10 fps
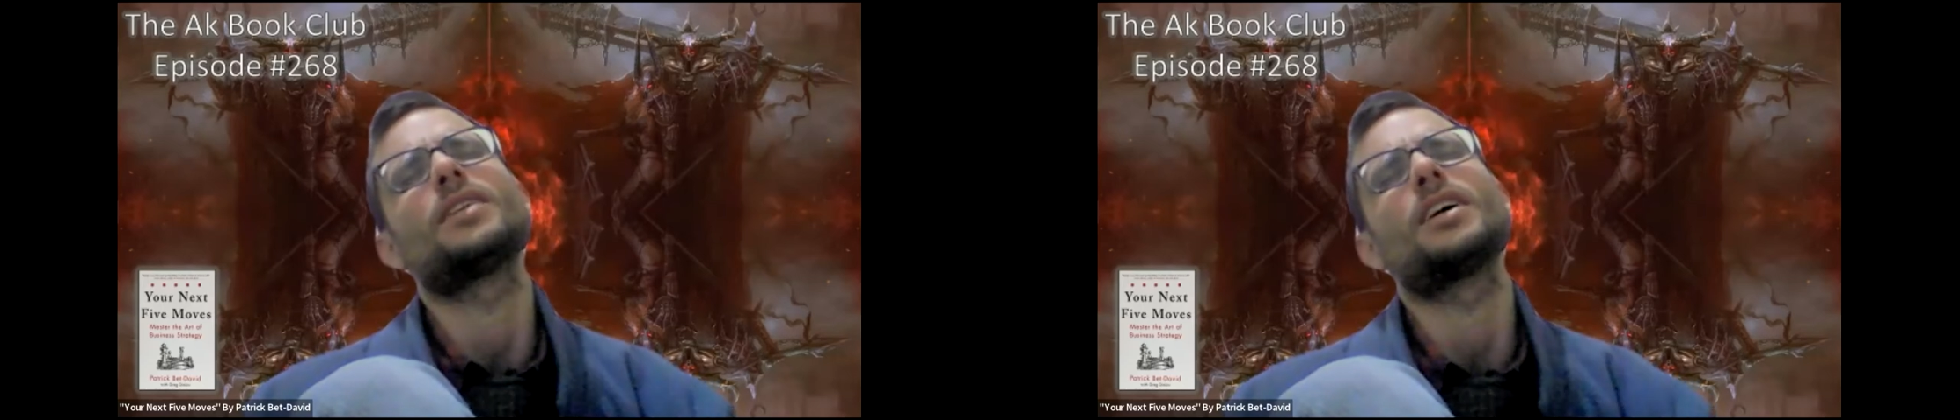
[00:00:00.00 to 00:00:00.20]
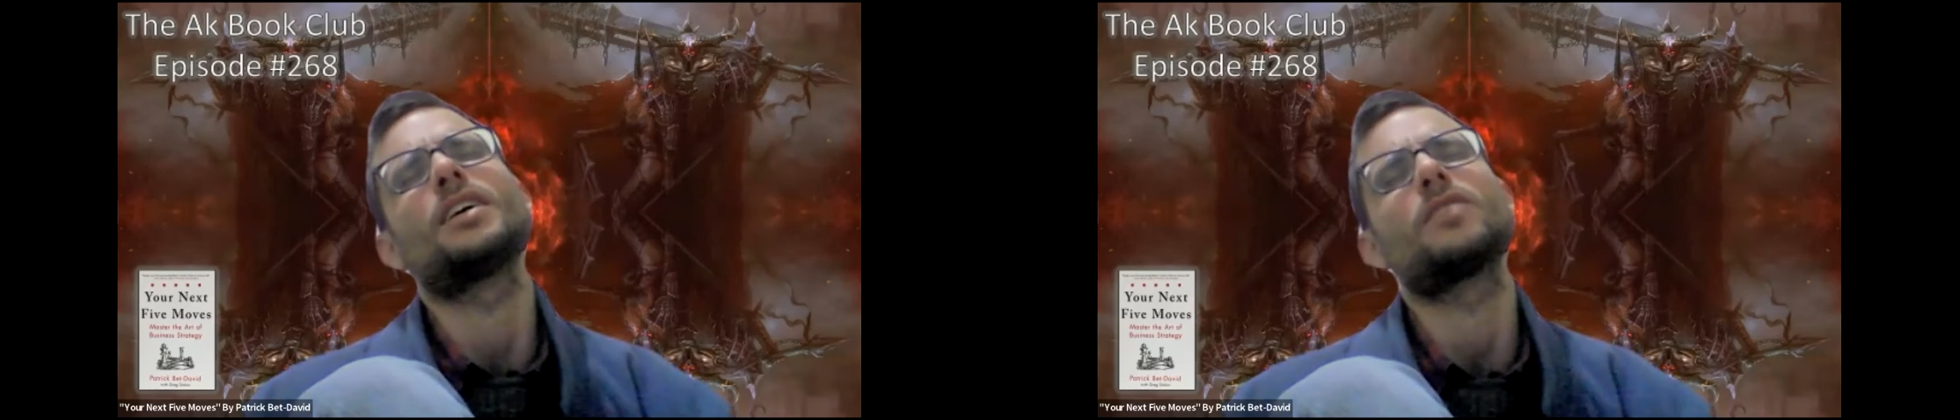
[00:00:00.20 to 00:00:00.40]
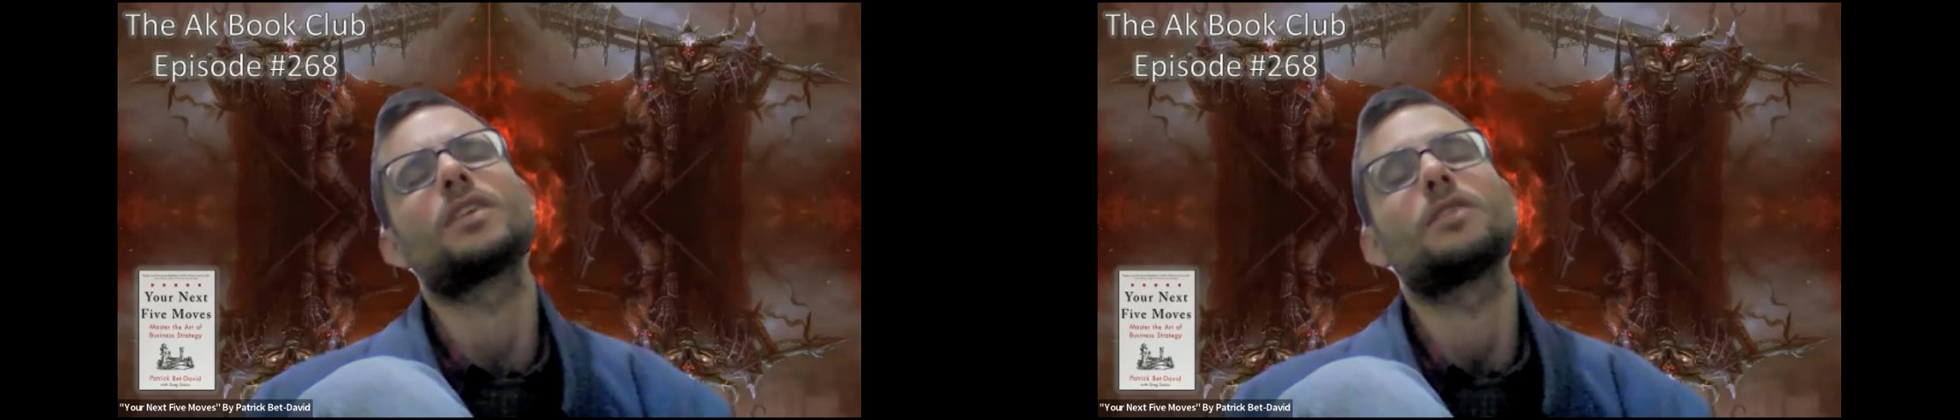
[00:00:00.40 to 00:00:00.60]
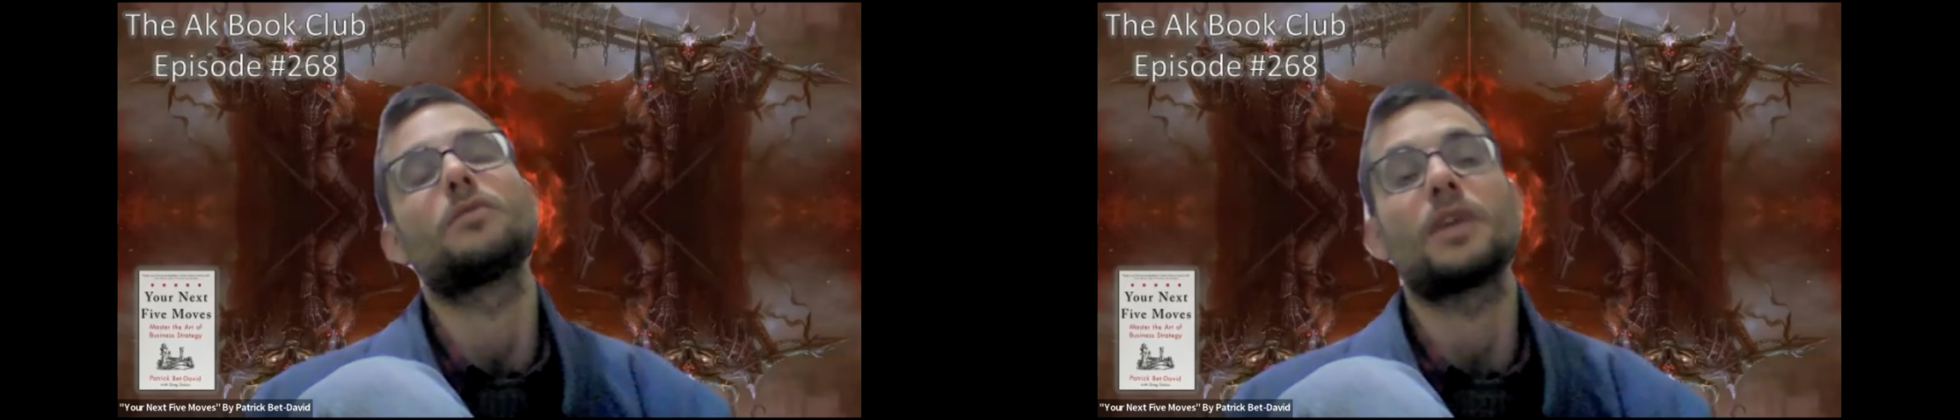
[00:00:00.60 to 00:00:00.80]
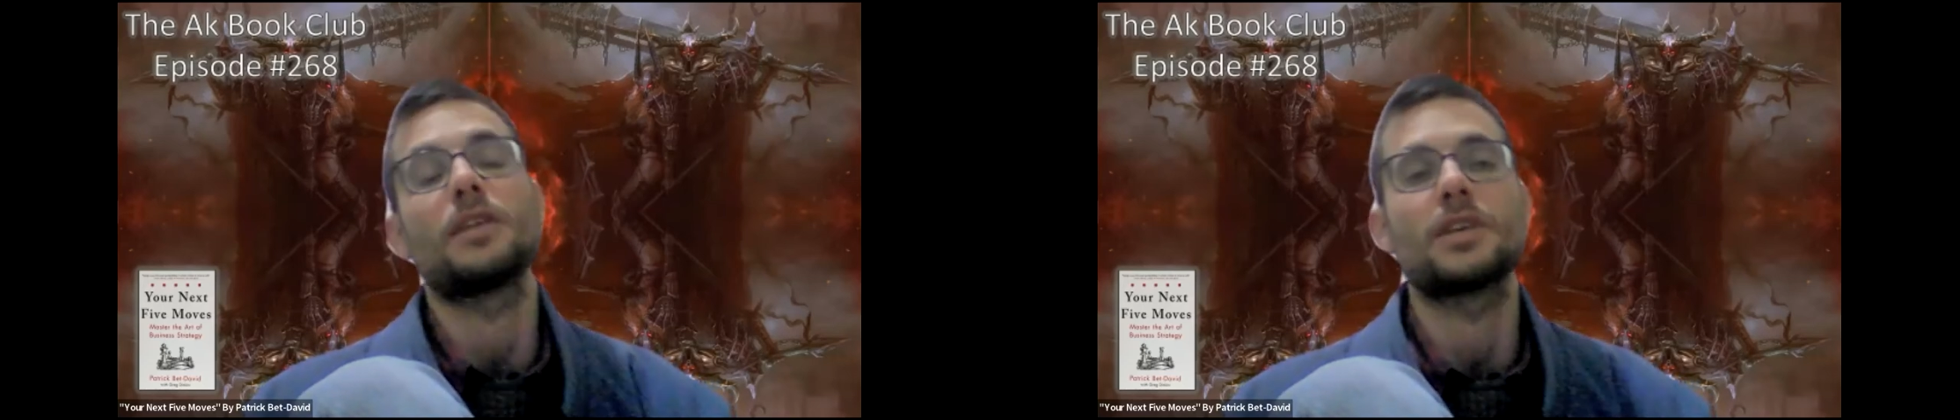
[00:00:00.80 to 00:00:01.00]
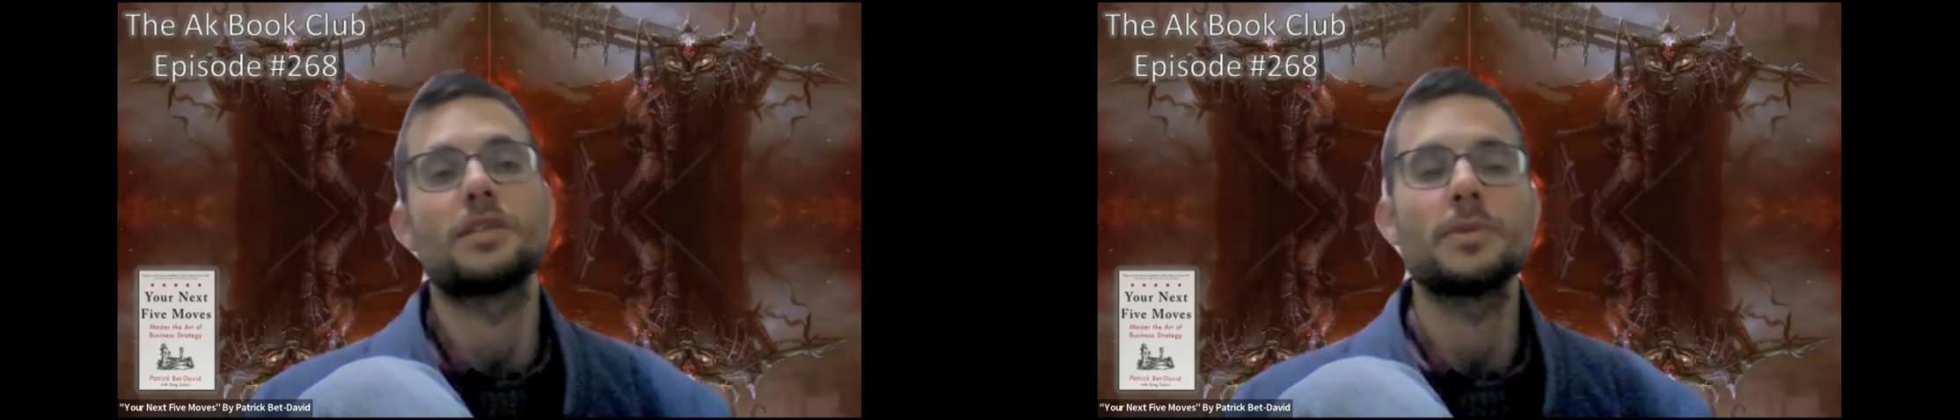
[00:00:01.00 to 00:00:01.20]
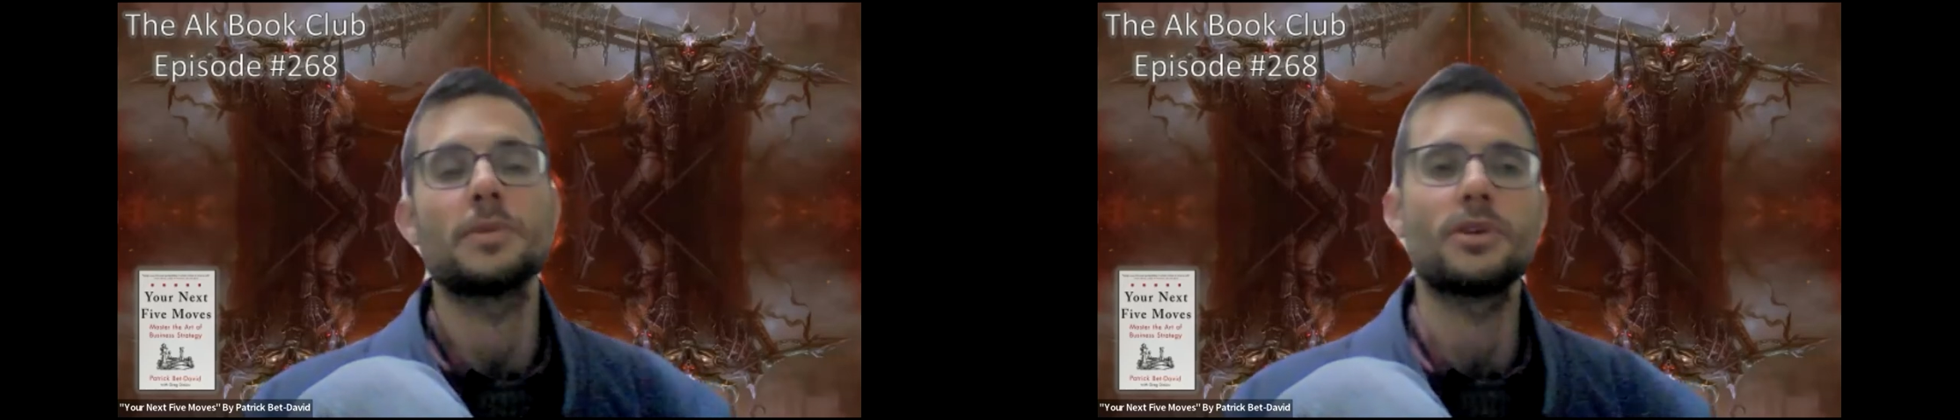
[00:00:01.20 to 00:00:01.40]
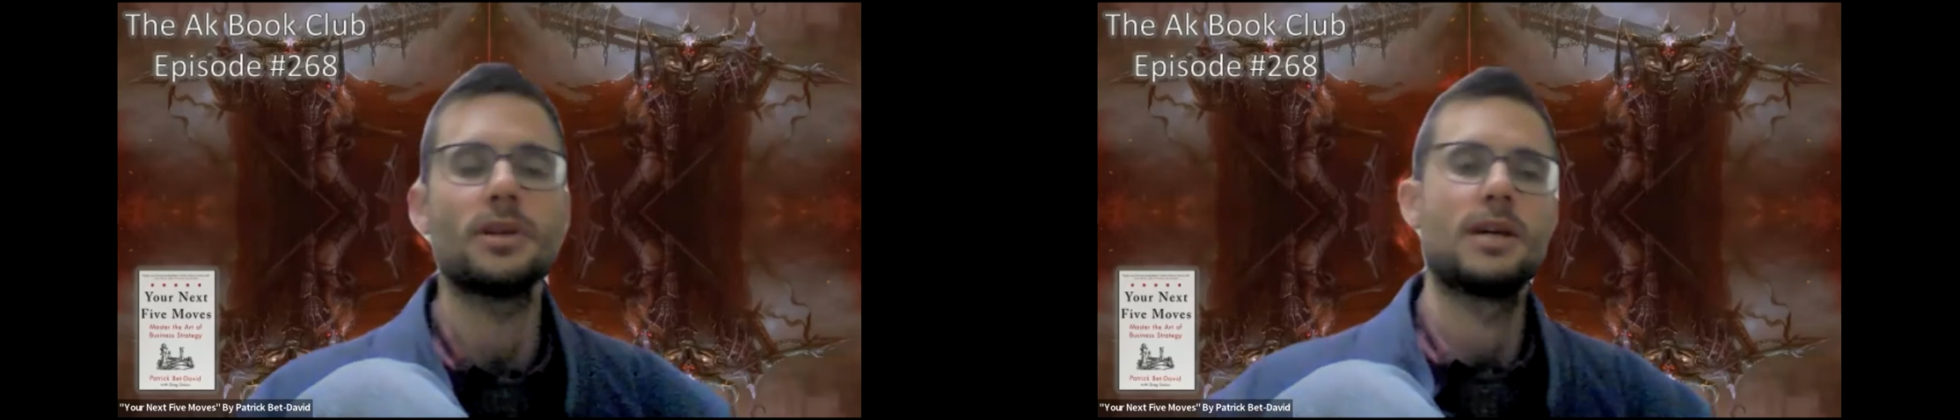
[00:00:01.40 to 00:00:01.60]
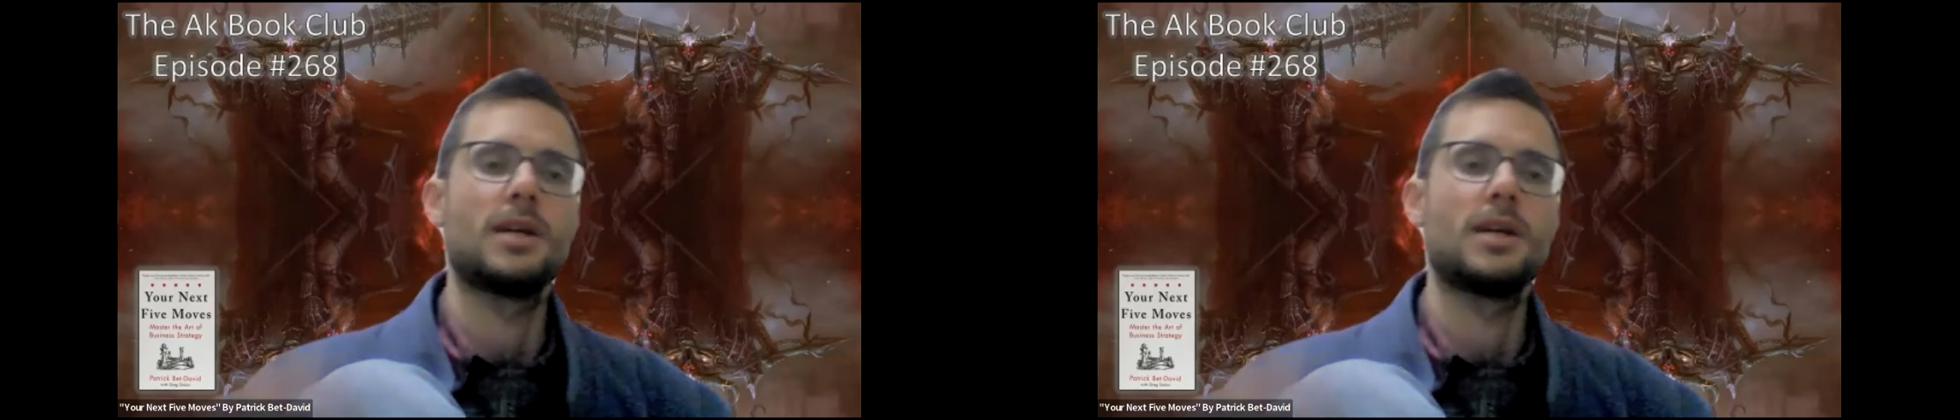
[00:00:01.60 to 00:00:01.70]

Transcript: effective, 5 effective people